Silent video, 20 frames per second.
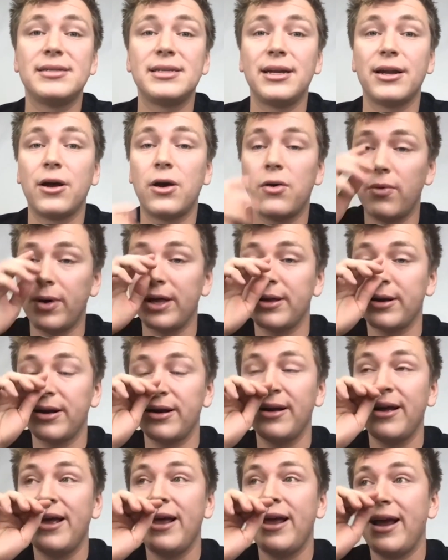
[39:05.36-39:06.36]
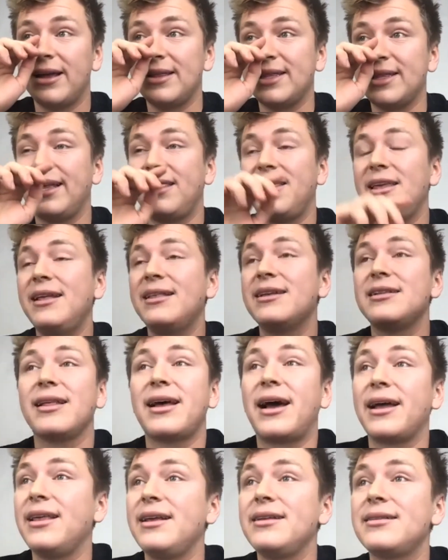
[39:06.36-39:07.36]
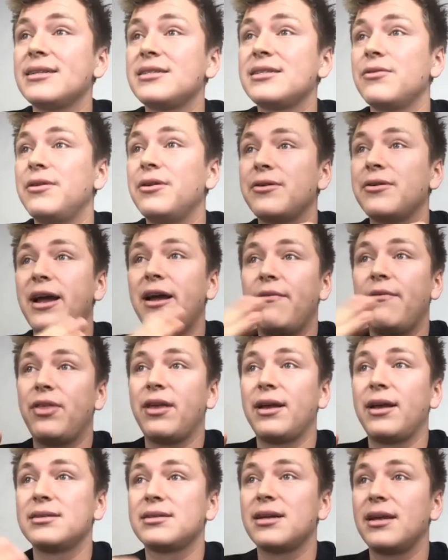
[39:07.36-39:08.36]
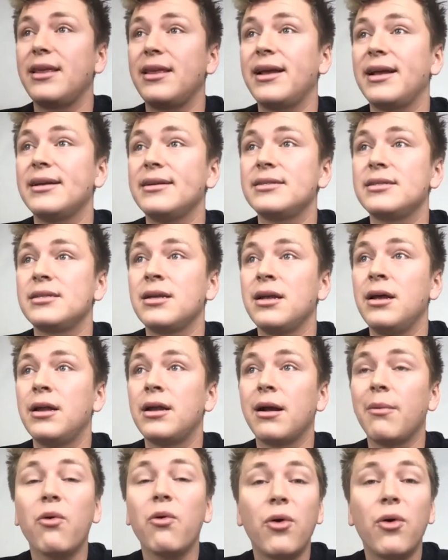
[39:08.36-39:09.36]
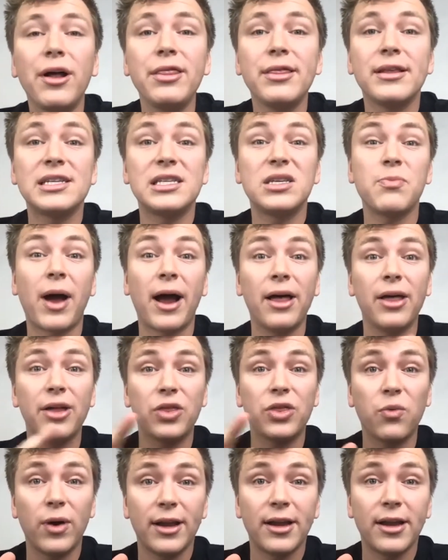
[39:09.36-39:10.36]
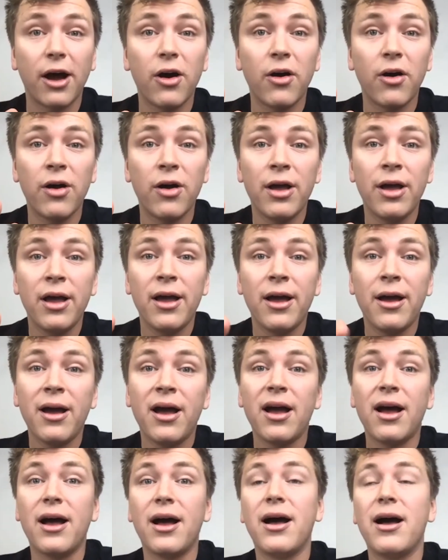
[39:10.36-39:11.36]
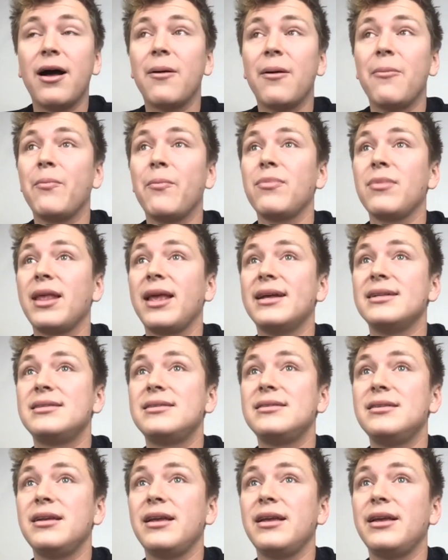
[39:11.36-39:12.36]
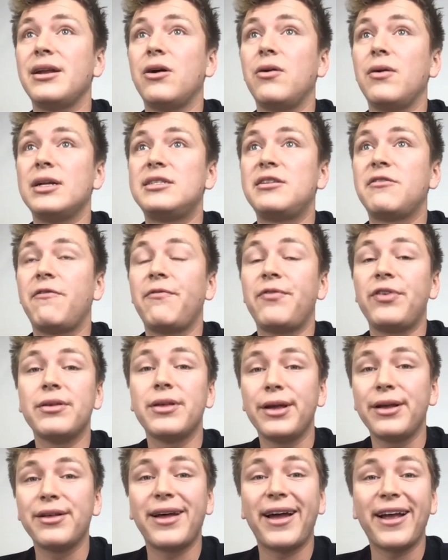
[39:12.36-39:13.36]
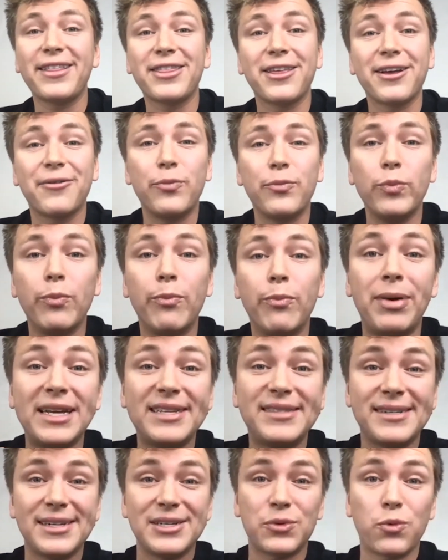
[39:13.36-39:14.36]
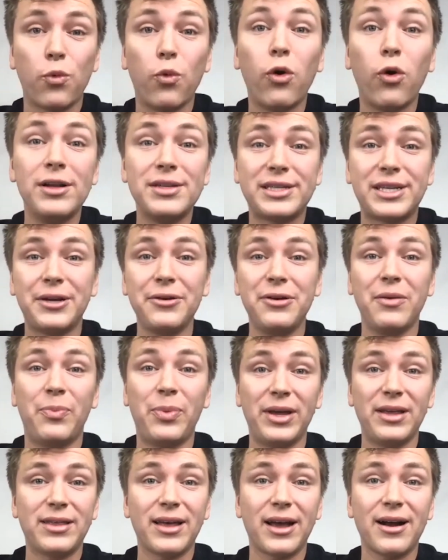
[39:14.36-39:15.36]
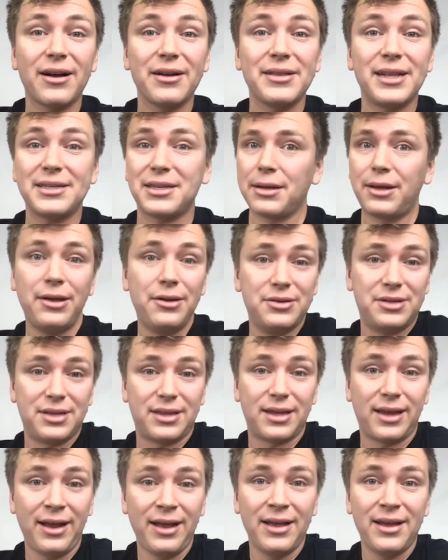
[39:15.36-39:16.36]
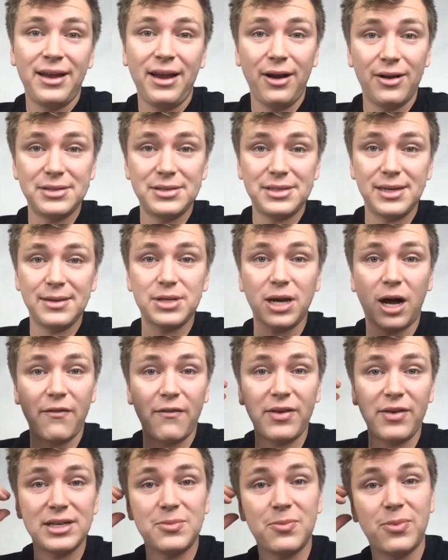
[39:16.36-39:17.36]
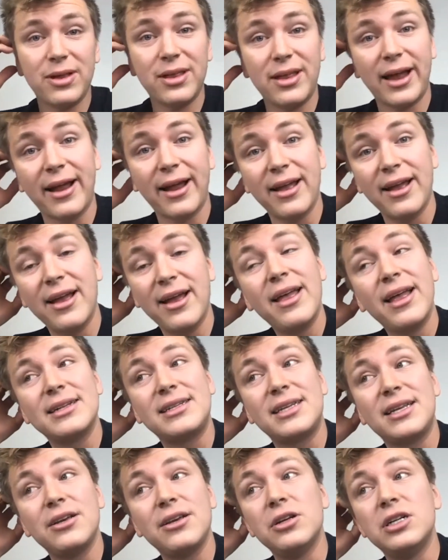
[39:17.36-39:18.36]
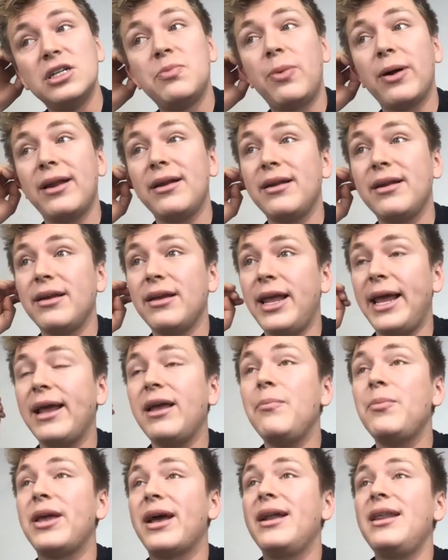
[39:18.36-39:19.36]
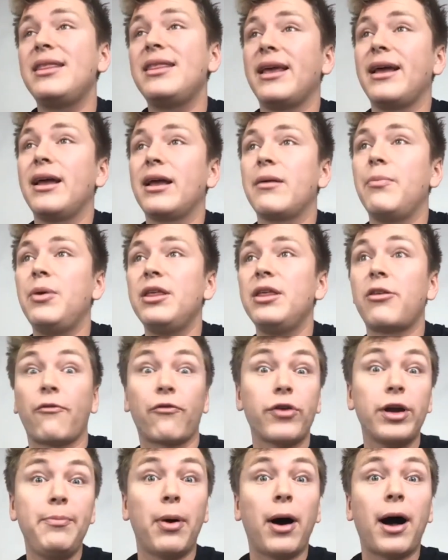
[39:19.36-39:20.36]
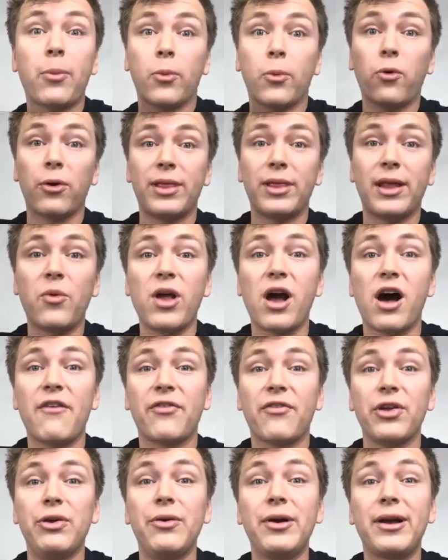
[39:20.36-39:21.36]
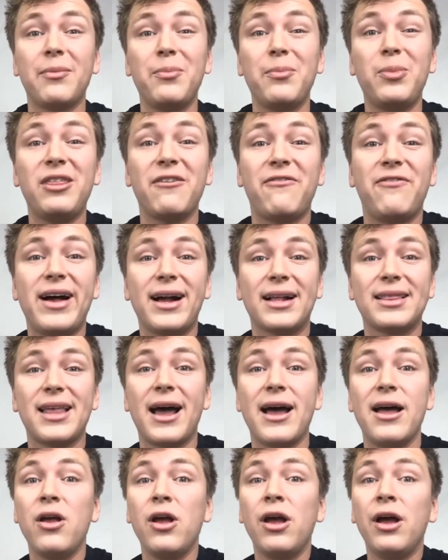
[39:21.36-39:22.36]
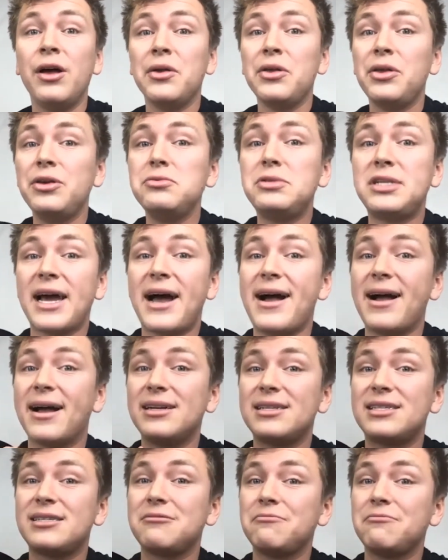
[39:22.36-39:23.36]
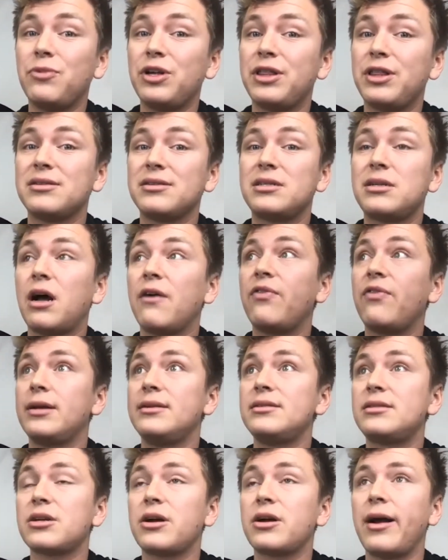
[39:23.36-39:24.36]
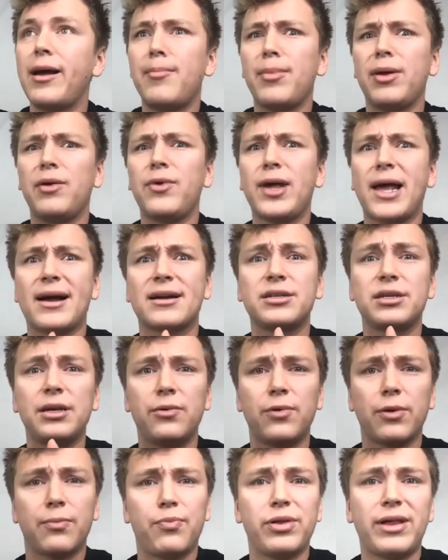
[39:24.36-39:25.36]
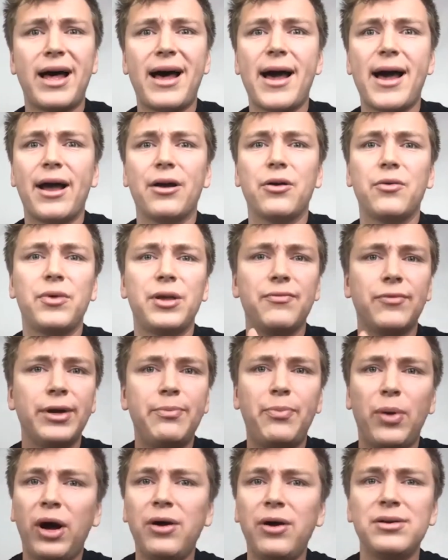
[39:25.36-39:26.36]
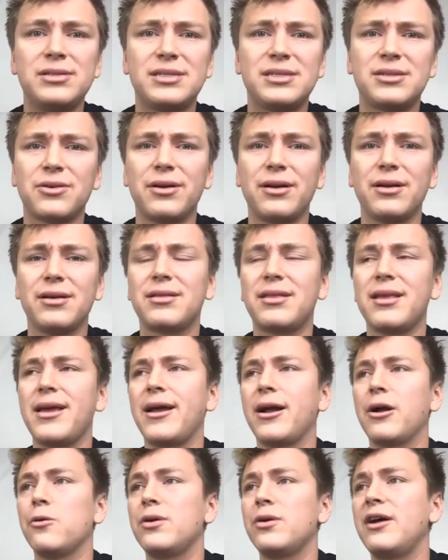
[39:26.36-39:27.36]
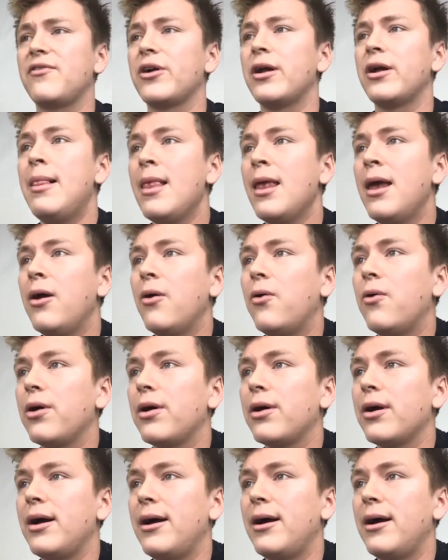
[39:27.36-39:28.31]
you know, and I think that's an array of things. I think it's number one, the smile at the window. It's, you know, it's feeling like the business wants you to be there. That's a huge thing. You know, It seems obvious, but like it's huge. But it can be anything. It can be the free popcorn that we offer you. It can be the fact that you tag us with your stuff on Instagram and we actually reply, or we repost, or your thing or whatever. Or